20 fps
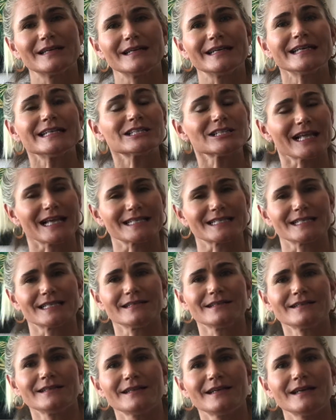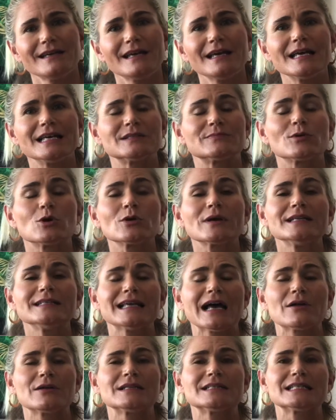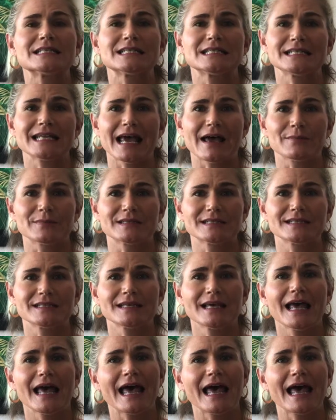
Each lesson is broken down into steps